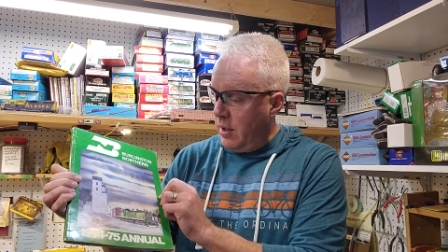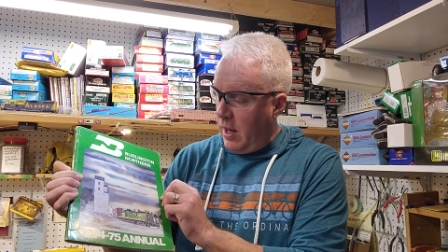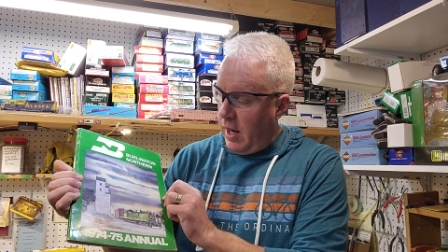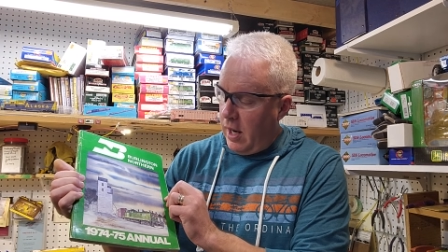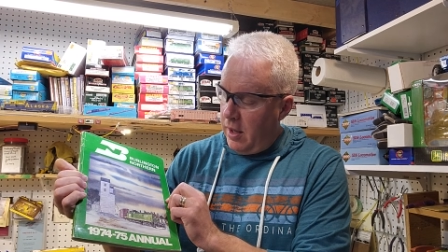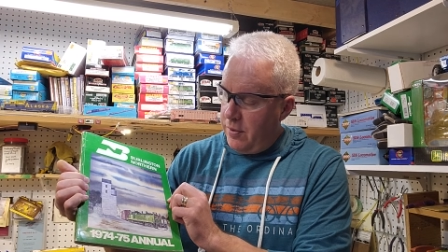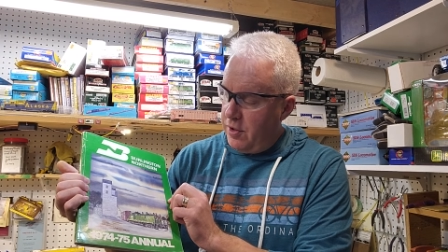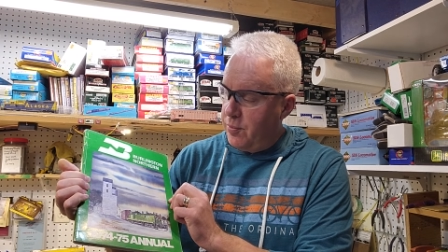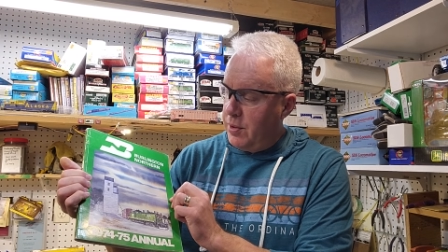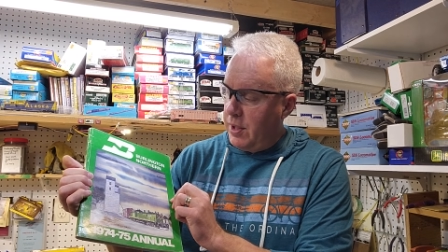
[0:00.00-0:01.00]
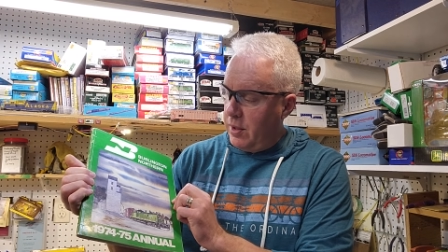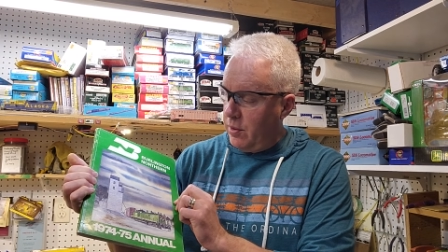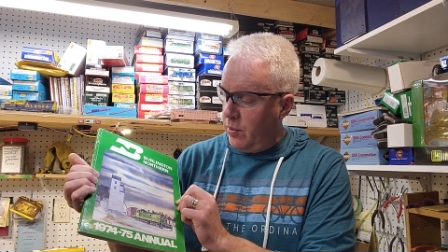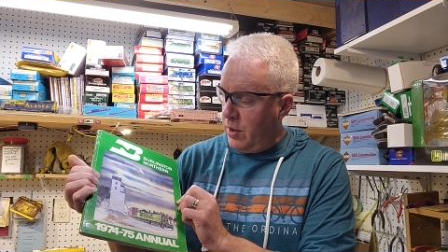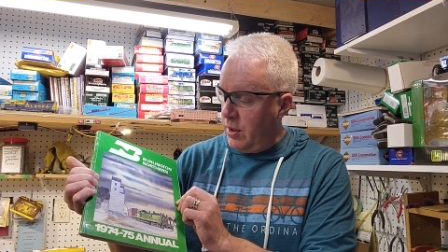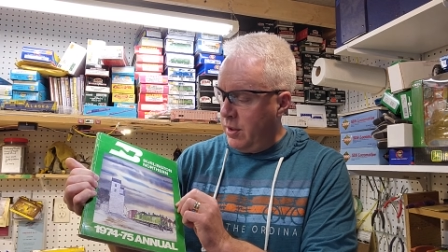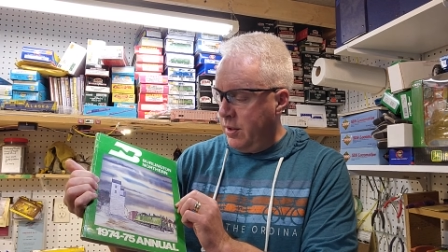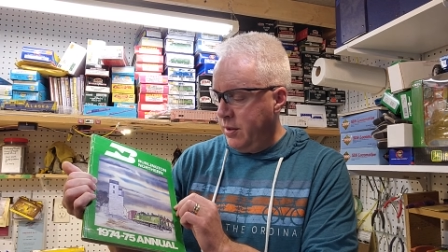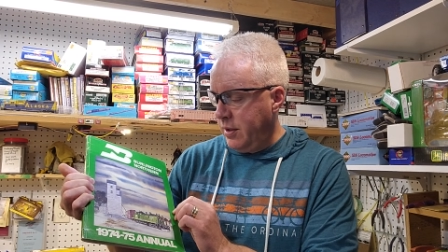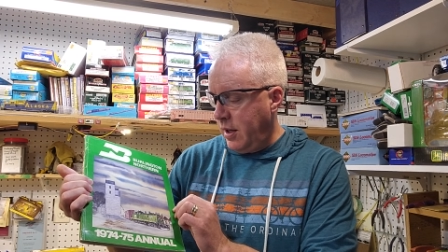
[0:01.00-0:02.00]
Uh, this particular
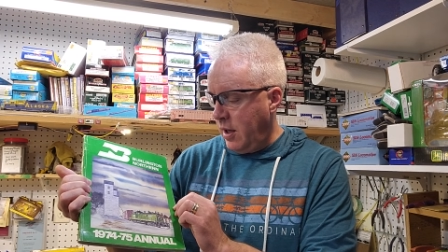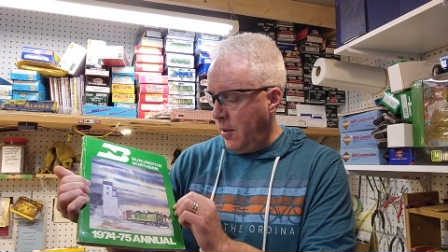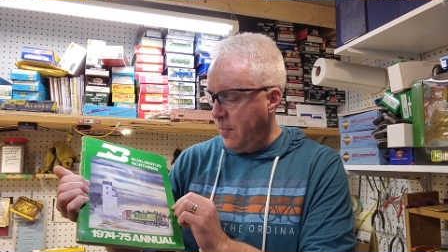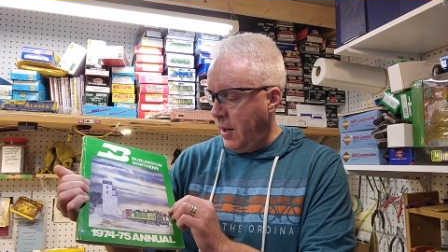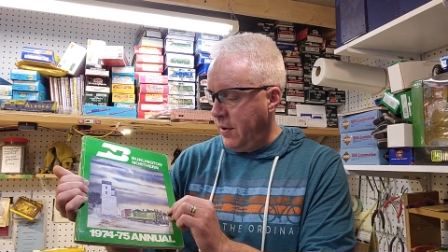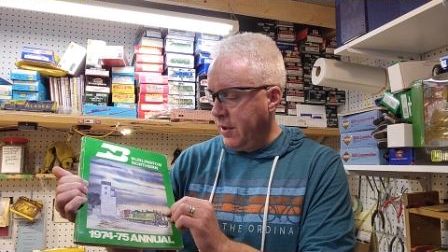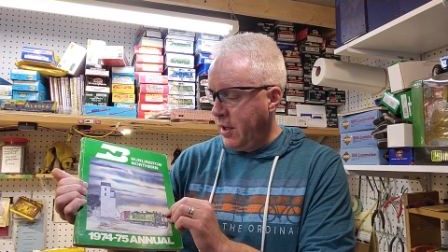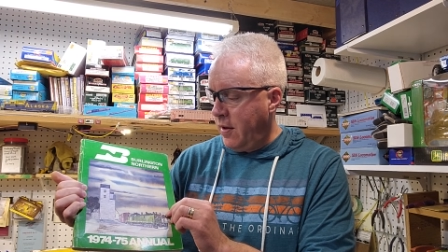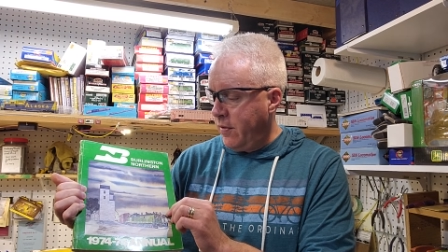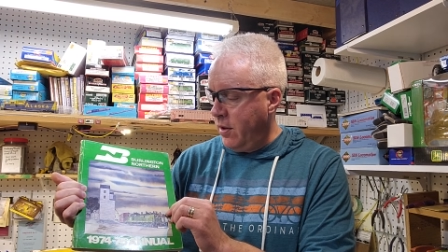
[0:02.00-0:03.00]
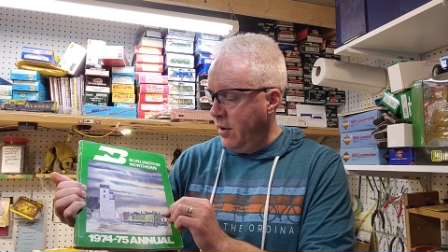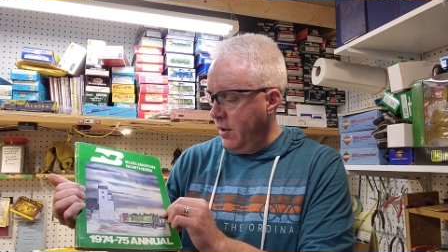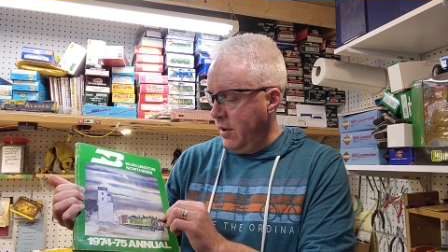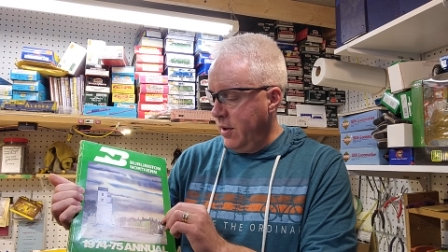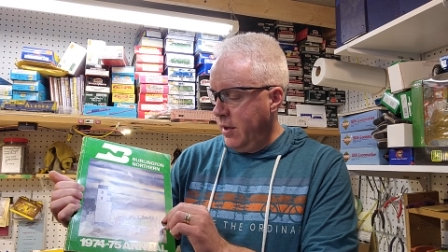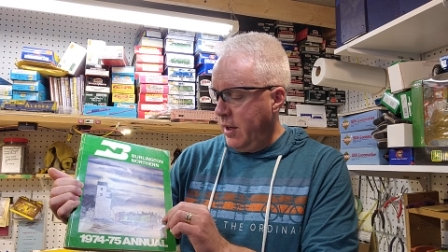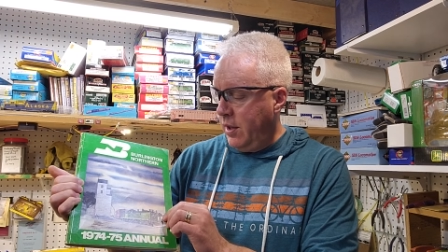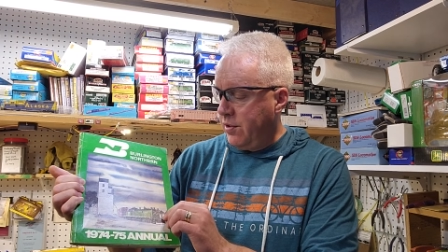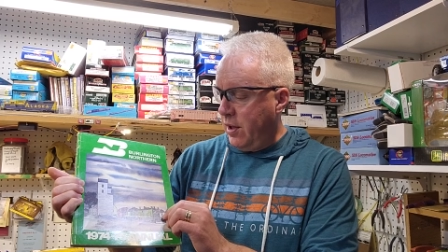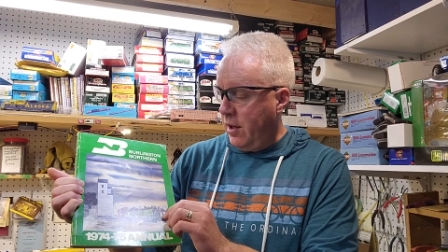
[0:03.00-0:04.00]
one um, on the cover
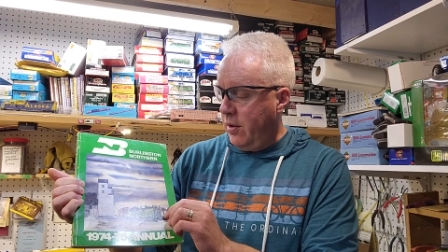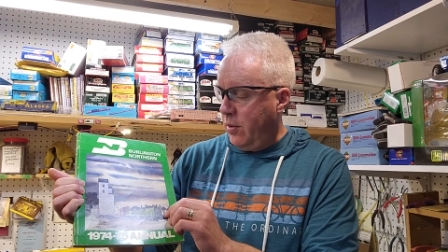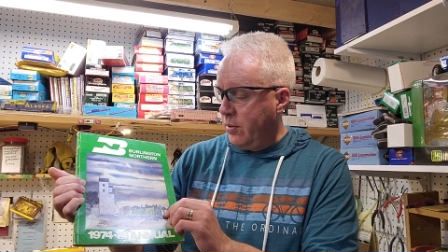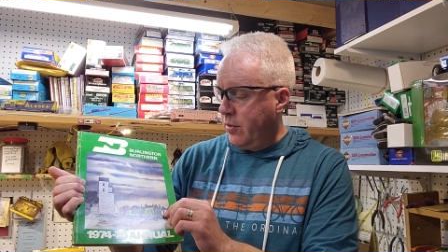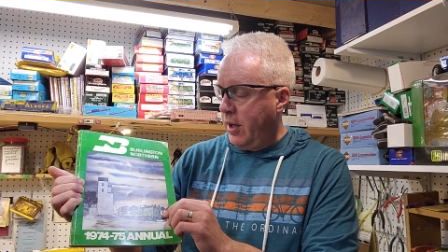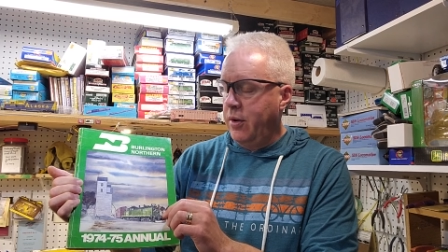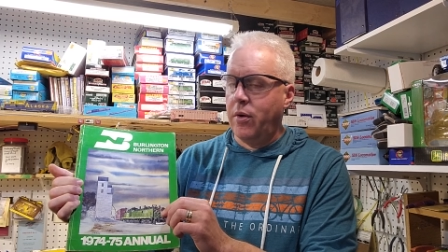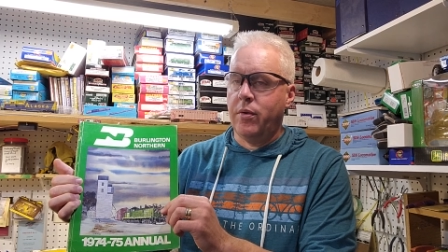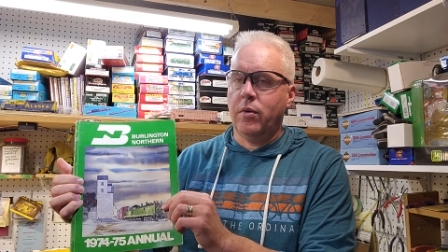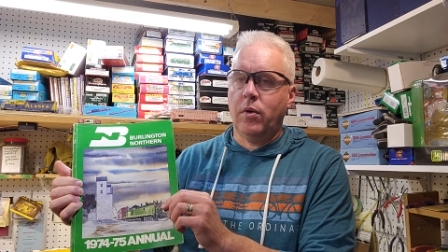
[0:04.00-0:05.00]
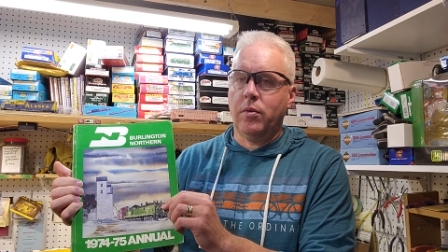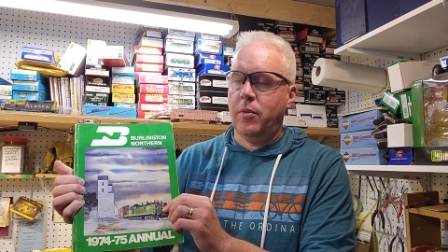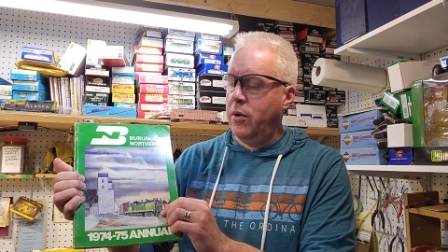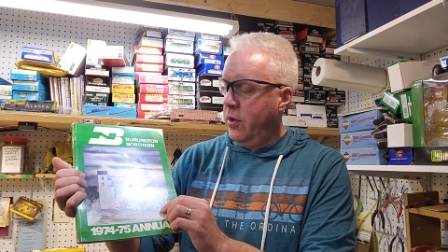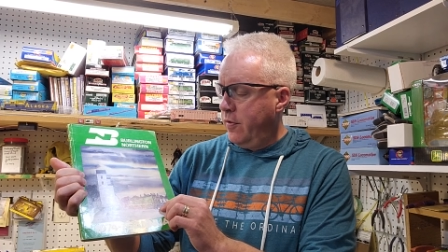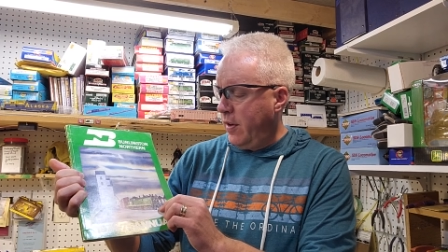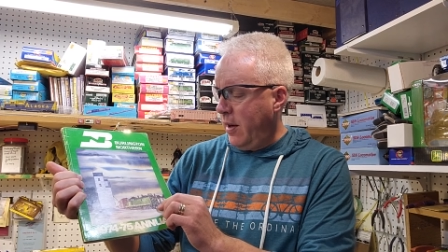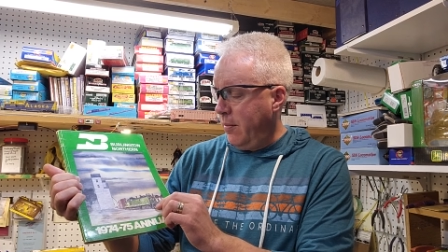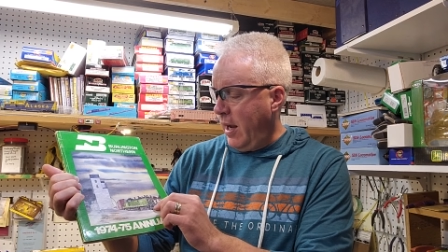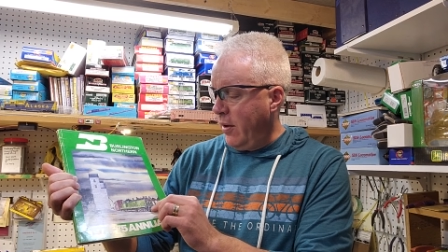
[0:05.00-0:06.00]
is an old Great Northern locomotive.
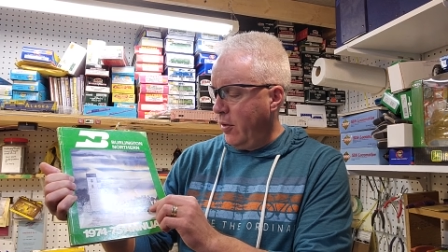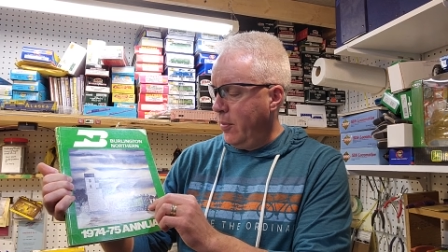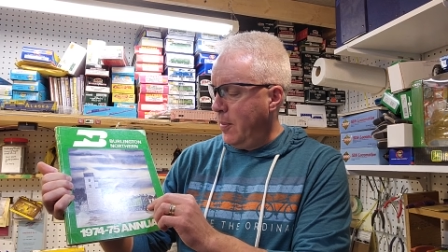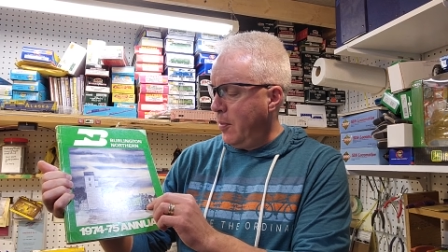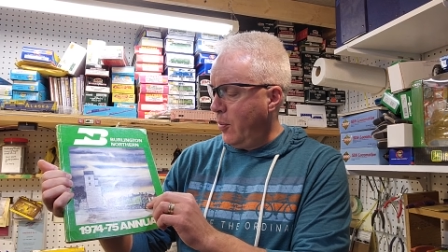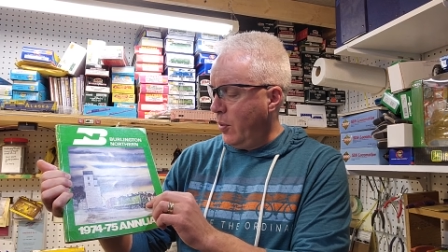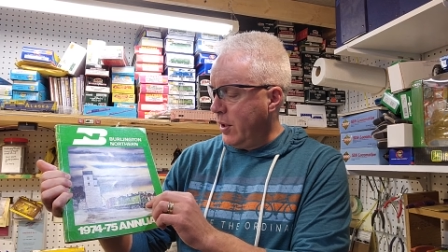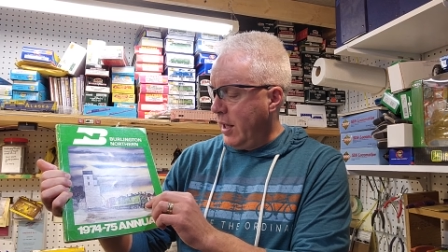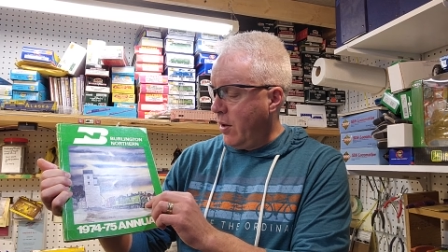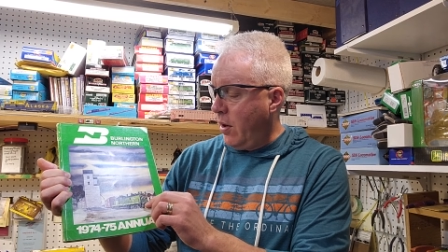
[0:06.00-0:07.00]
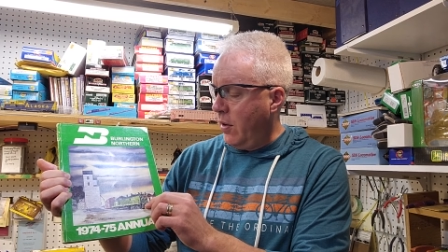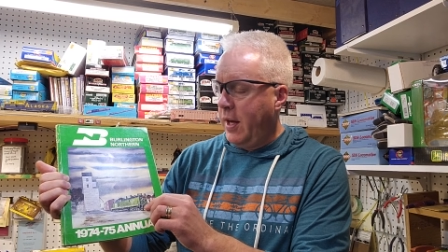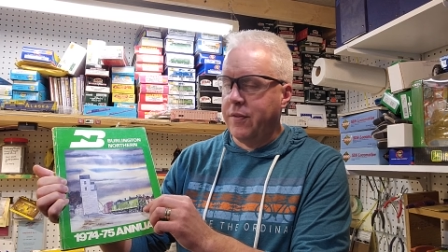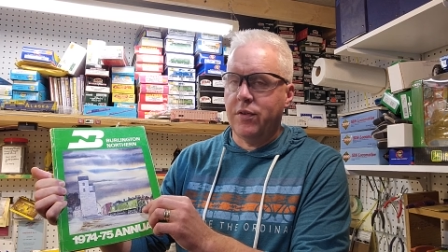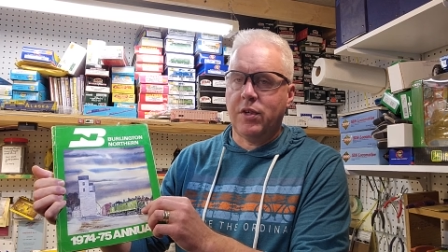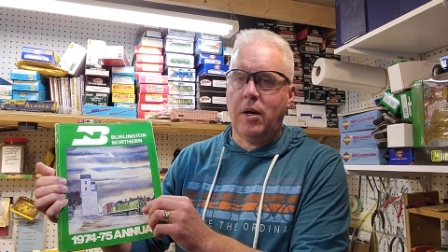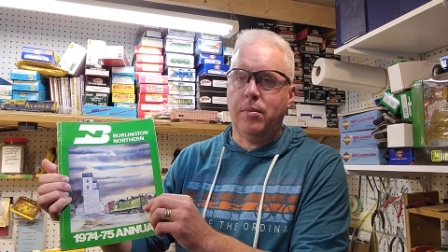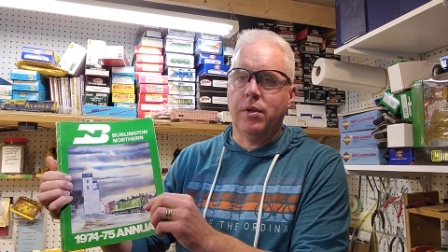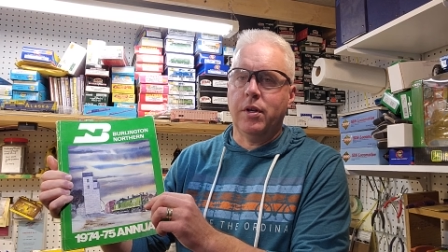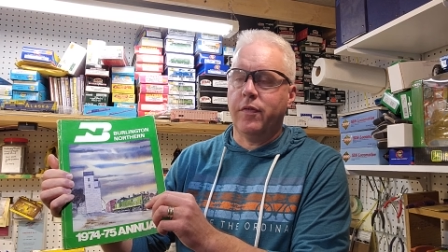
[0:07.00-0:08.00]
I, I, don't remember what they call that. There's a
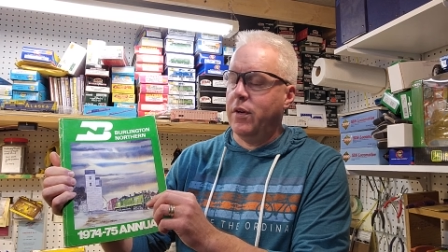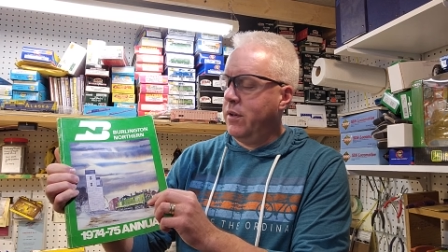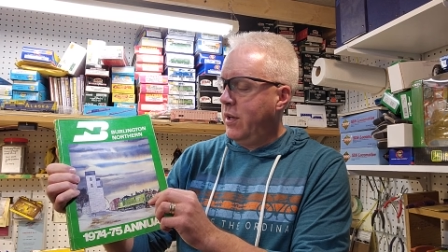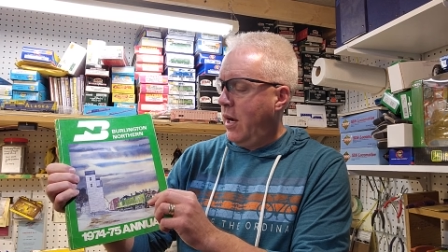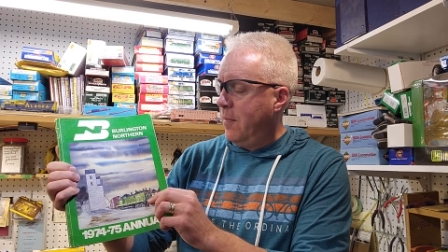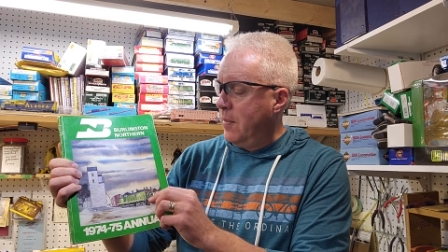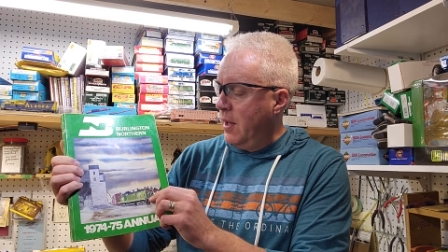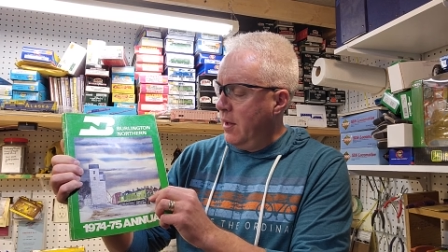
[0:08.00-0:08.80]
couple of different uh,